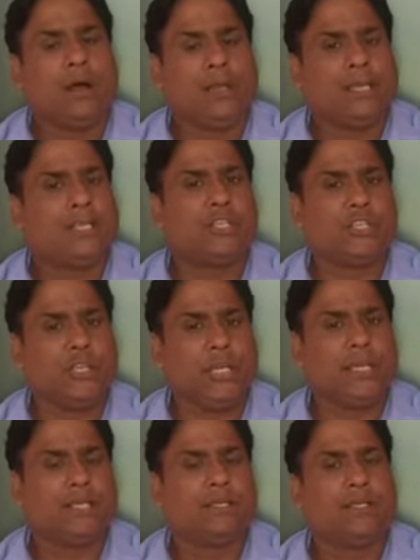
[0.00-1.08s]
in the
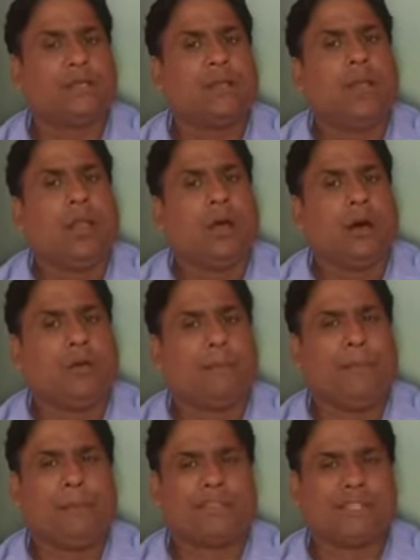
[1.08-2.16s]
seas, or
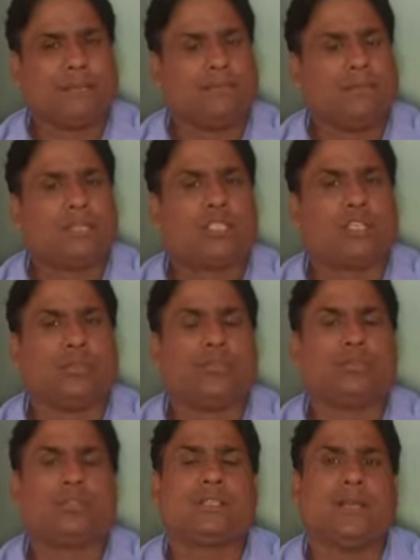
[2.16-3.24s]
maybe some
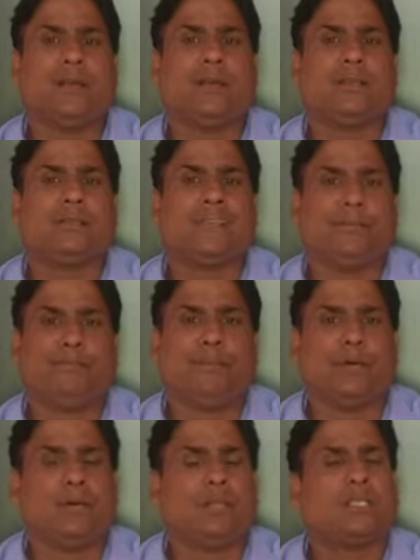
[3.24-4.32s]
stones, some
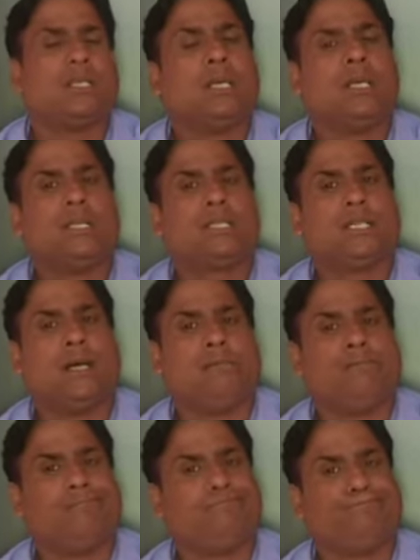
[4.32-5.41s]
pearls,
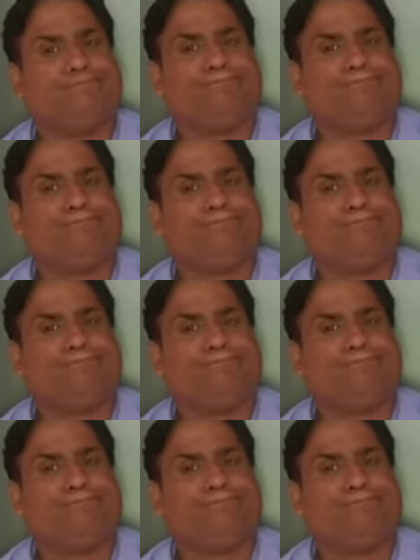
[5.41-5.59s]
some